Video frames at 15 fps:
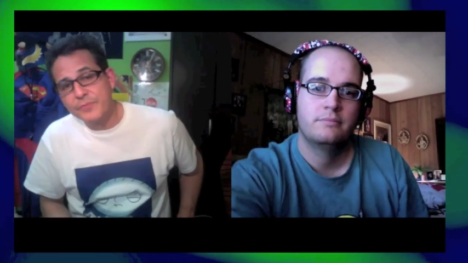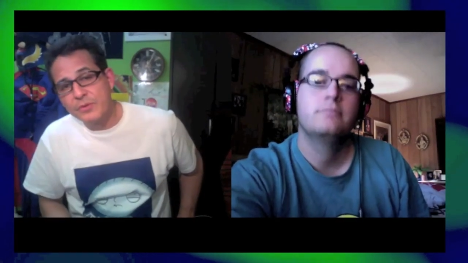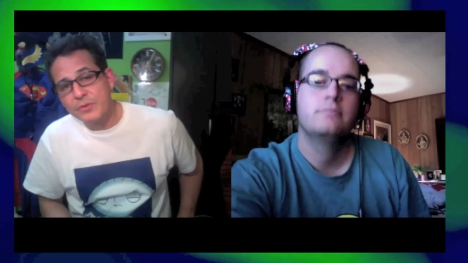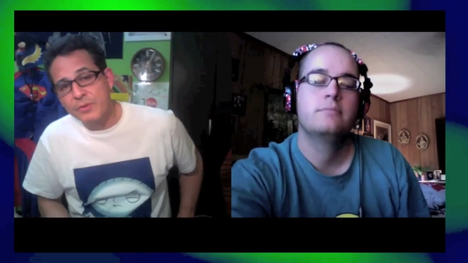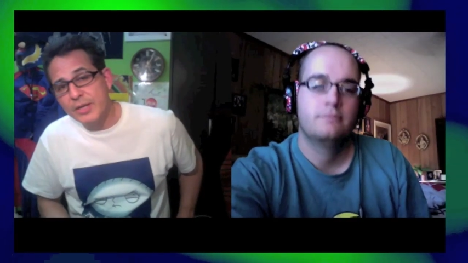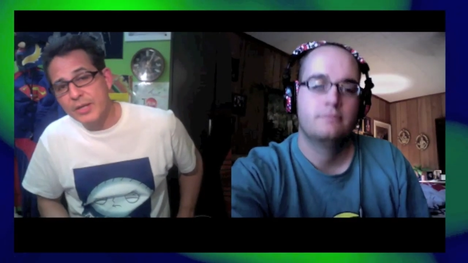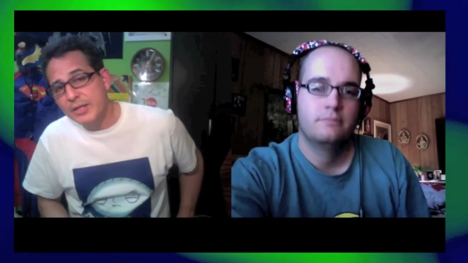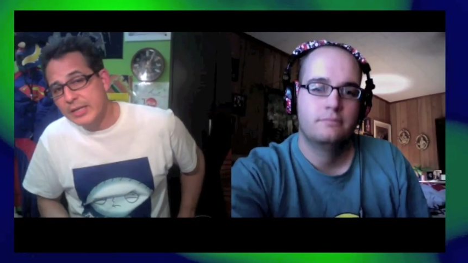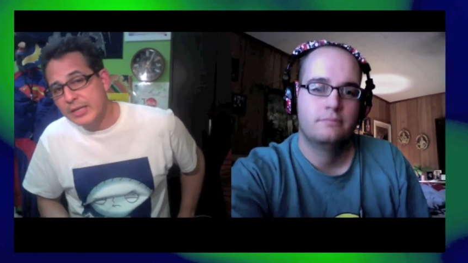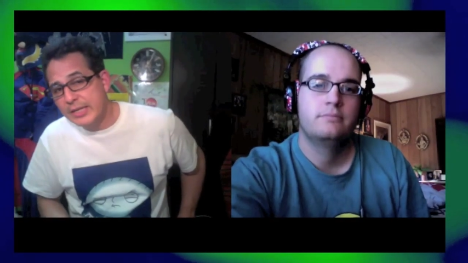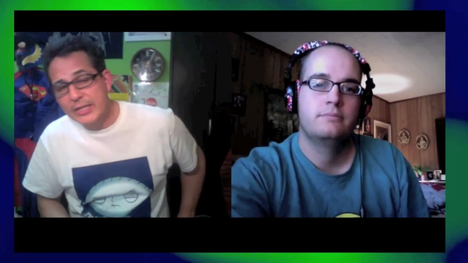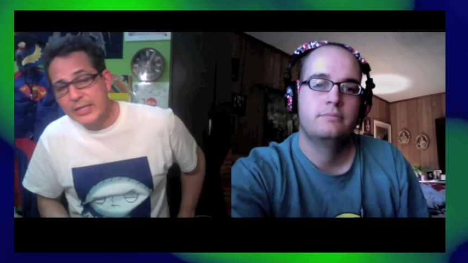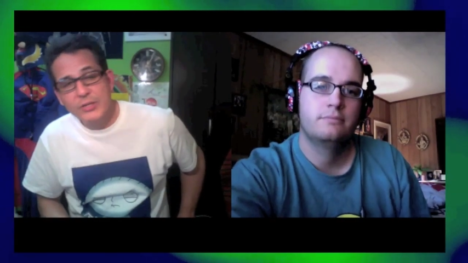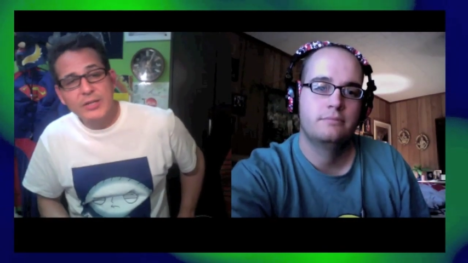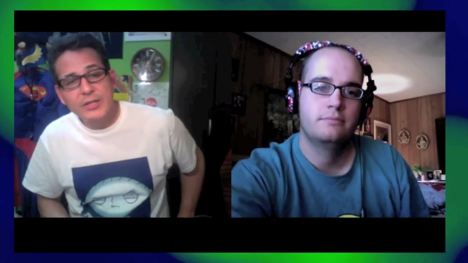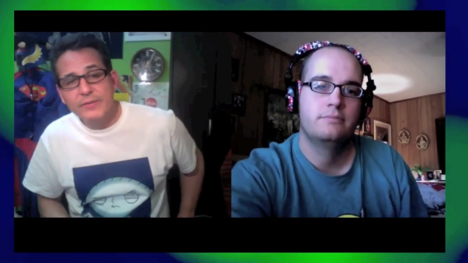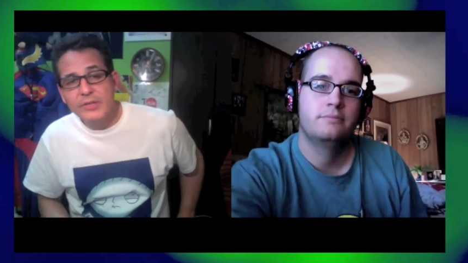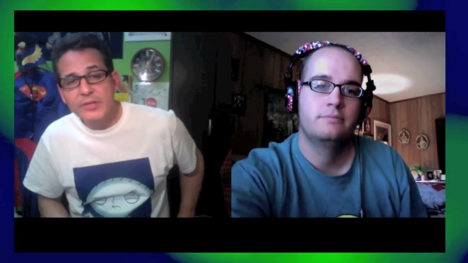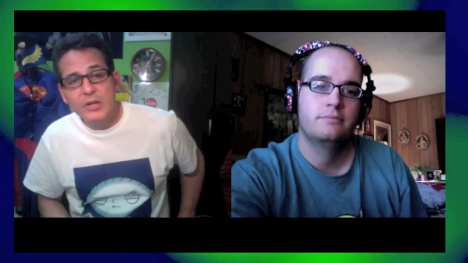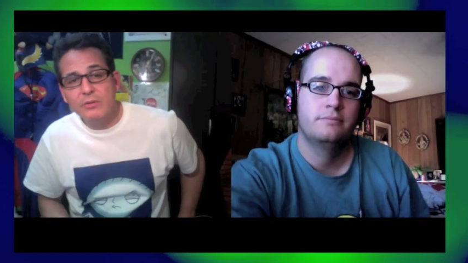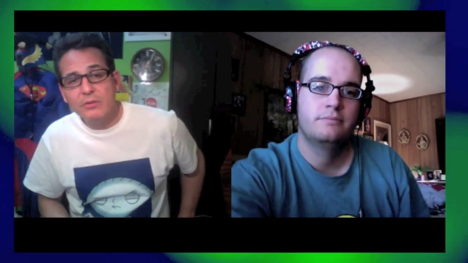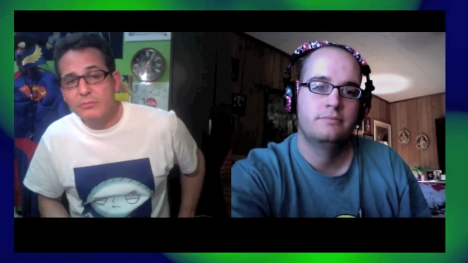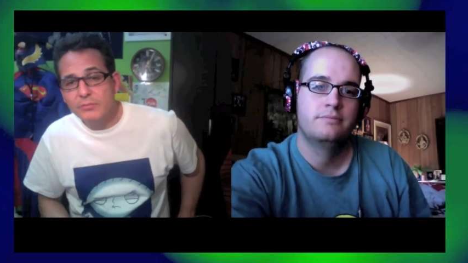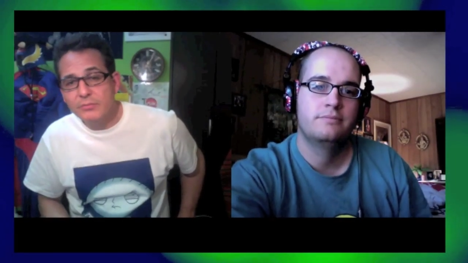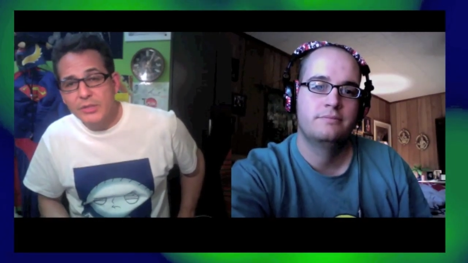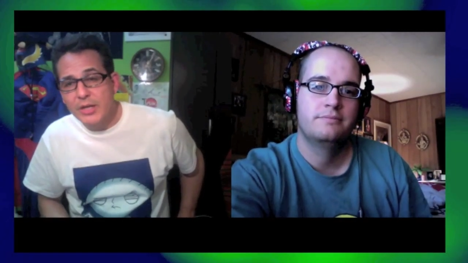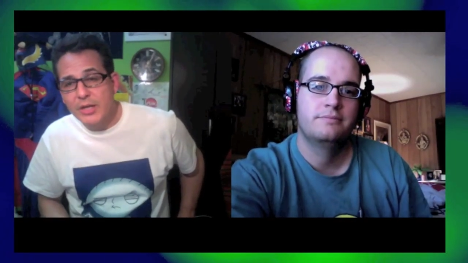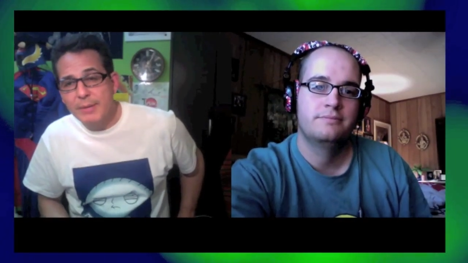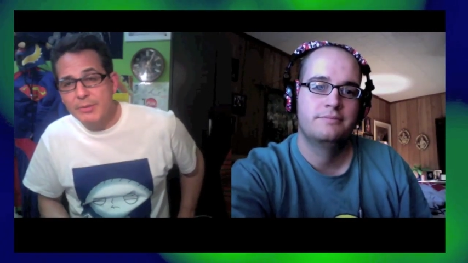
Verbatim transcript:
Speaker 1: right? You never know, you know, how